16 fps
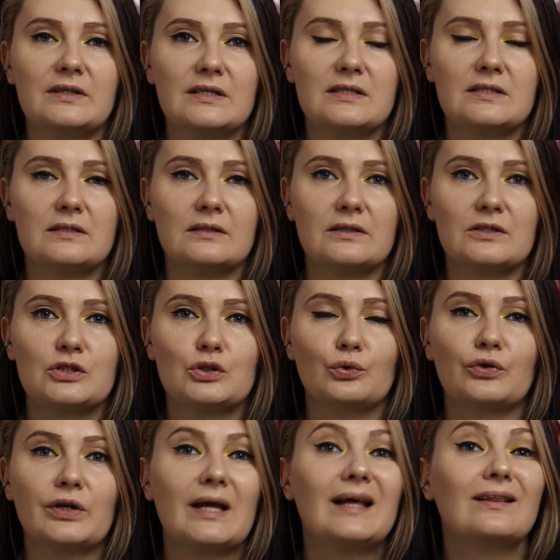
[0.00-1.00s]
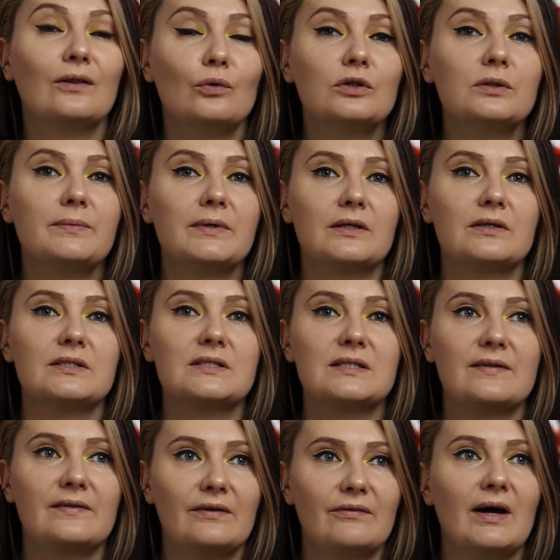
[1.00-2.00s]
this story a lot, because
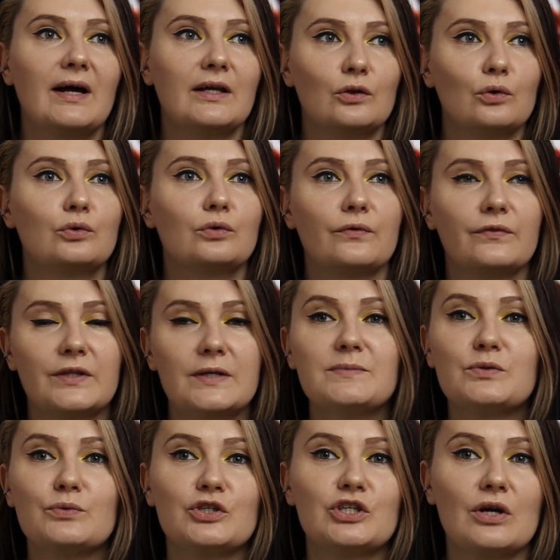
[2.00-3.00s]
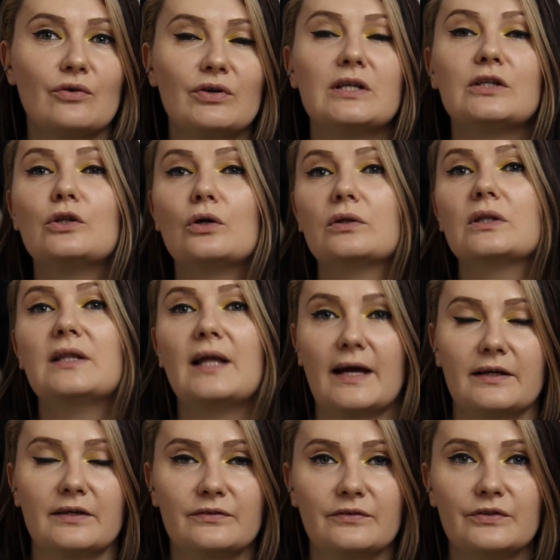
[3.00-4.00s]
there are a lot of themes which I really don't
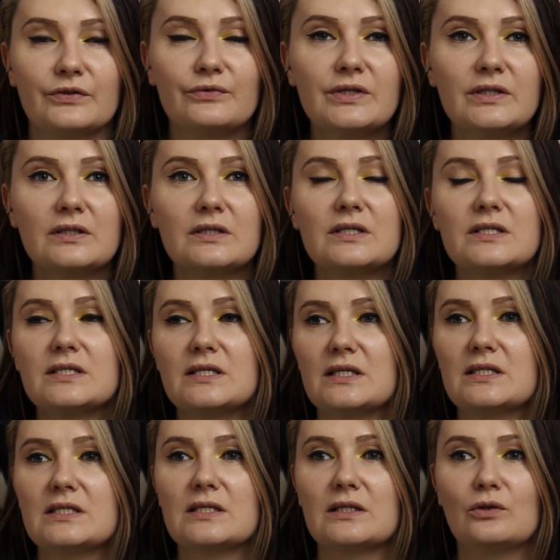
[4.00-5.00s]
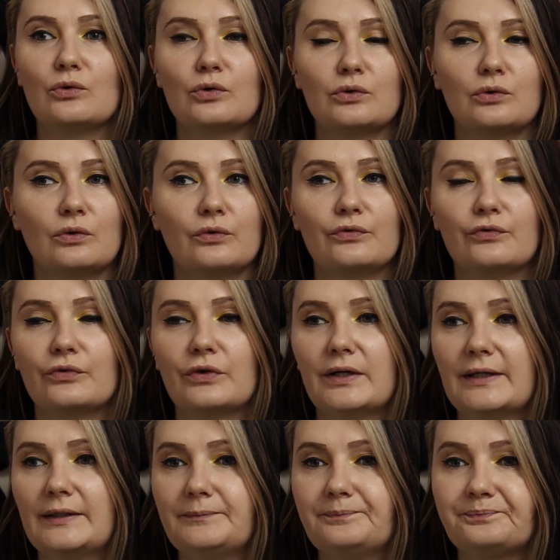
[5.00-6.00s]
like. In thrillers, it's a lot of
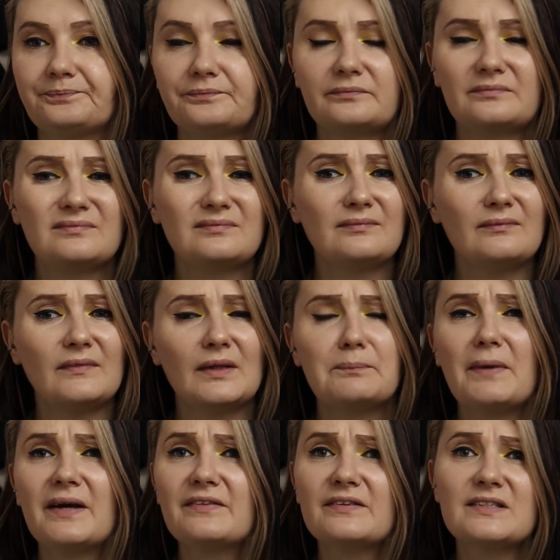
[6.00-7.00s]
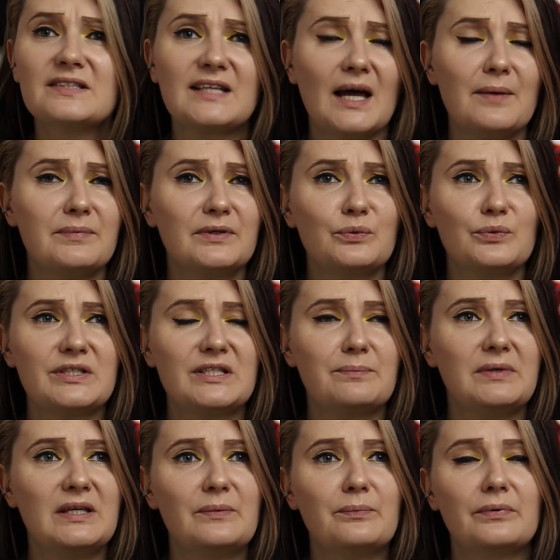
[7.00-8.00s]
bad things happen with the
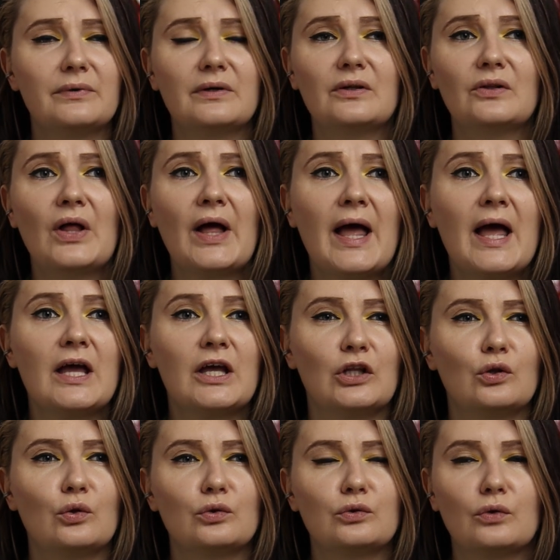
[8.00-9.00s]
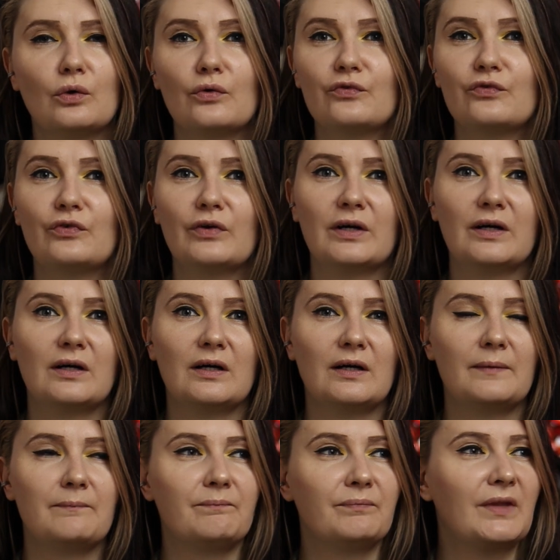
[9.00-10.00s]
people, a lot
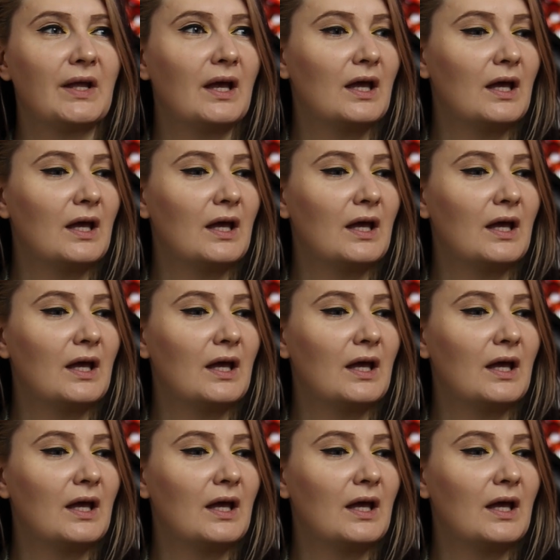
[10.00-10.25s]
of